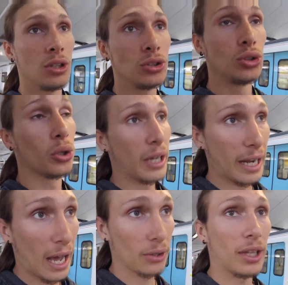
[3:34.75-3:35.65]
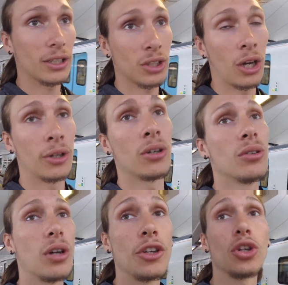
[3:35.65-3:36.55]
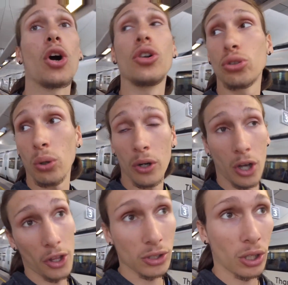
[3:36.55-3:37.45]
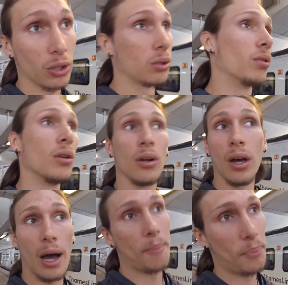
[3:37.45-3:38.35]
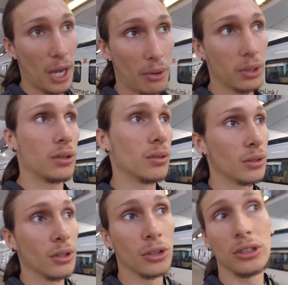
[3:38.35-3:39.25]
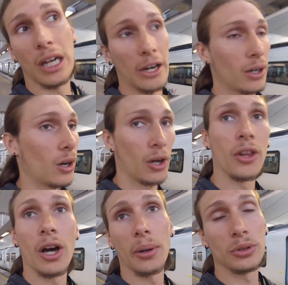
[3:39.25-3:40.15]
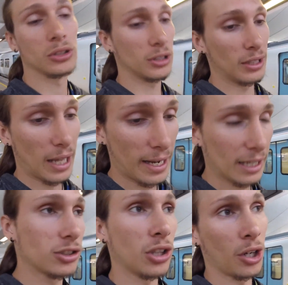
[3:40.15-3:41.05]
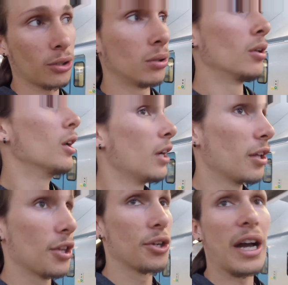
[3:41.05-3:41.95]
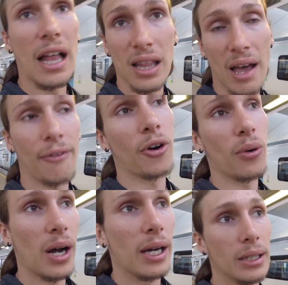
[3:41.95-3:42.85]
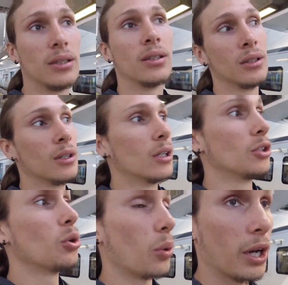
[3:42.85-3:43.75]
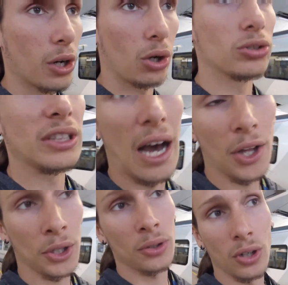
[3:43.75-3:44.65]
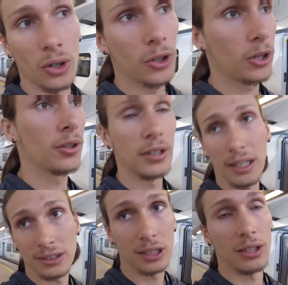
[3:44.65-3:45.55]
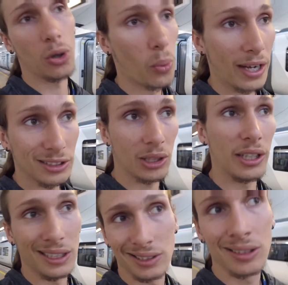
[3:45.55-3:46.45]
you get out that tunnel and you go into another tunnel. And period. You got no other options. In that next tunnel, either you got left or right. You want to go south or north, that's it, or west or east.